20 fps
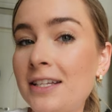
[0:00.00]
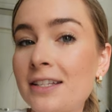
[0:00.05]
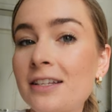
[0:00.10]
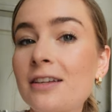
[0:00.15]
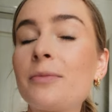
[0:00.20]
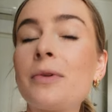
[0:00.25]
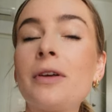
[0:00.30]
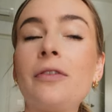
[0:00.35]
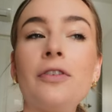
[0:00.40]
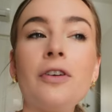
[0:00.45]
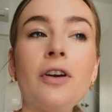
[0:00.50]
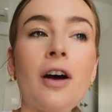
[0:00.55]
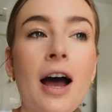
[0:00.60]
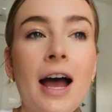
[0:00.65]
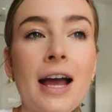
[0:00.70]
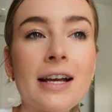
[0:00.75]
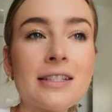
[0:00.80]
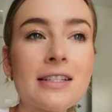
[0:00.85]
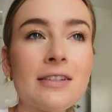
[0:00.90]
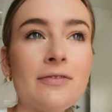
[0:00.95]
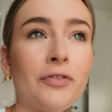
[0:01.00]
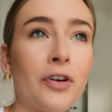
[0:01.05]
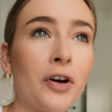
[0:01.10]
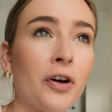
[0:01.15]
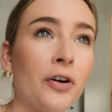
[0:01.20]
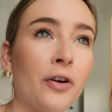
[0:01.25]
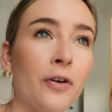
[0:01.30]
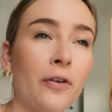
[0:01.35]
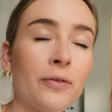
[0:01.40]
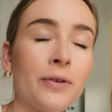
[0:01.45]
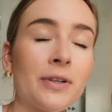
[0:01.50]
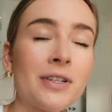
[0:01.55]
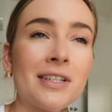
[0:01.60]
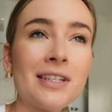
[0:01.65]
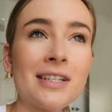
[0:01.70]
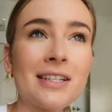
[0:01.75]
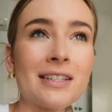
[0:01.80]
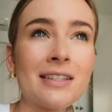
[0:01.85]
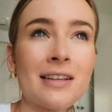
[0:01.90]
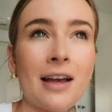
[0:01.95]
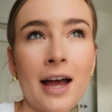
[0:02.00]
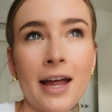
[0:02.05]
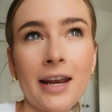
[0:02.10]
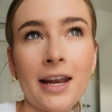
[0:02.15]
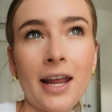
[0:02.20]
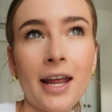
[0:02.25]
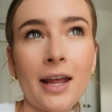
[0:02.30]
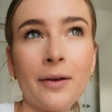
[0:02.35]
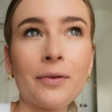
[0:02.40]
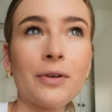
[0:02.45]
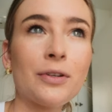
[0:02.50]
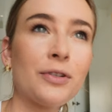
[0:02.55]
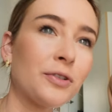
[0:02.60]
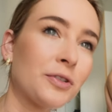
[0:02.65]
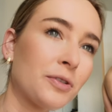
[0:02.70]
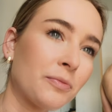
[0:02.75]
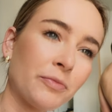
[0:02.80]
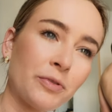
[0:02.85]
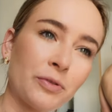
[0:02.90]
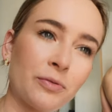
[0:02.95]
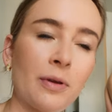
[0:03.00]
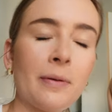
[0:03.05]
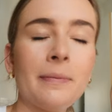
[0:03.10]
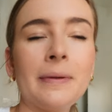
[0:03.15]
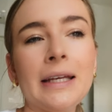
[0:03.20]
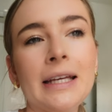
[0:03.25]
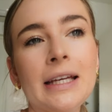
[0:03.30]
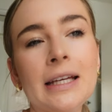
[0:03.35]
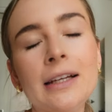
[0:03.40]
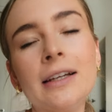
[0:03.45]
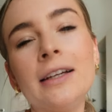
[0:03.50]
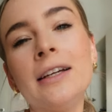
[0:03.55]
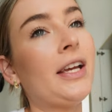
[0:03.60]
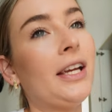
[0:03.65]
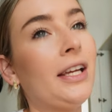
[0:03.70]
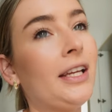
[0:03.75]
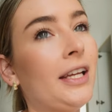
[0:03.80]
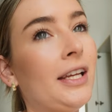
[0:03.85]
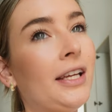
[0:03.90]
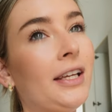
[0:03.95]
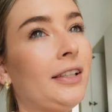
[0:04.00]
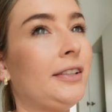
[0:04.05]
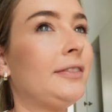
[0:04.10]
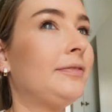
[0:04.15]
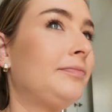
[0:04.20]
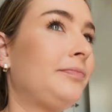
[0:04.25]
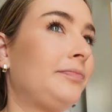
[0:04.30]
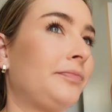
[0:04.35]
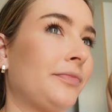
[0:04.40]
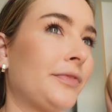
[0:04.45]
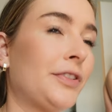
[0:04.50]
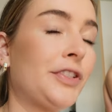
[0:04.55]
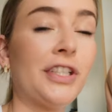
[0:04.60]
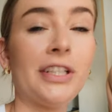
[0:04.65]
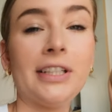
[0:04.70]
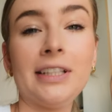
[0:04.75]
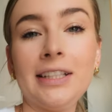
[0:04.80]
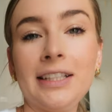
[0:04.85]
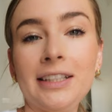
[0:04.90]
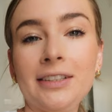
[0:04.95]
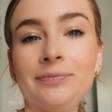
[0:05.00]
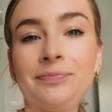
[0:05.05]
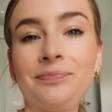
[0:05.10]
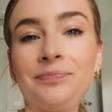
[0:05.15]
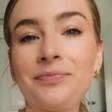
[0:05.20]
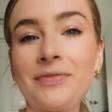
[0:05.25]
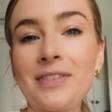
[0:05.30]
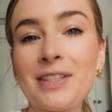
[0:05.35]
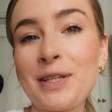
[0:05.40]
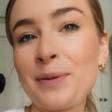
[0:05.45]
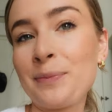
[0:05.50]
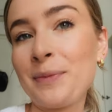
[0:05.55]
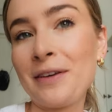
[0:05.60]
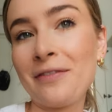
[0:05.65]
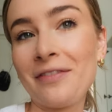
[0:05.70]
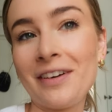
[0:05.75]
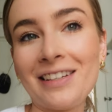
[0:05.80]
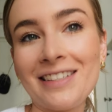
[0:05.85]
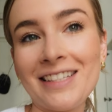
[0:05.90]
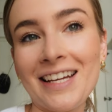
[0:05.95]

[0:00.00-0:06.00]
there's gonna be a few hikes involved which is exciting we'll do some swimming eating chilling. It's gonna be a fun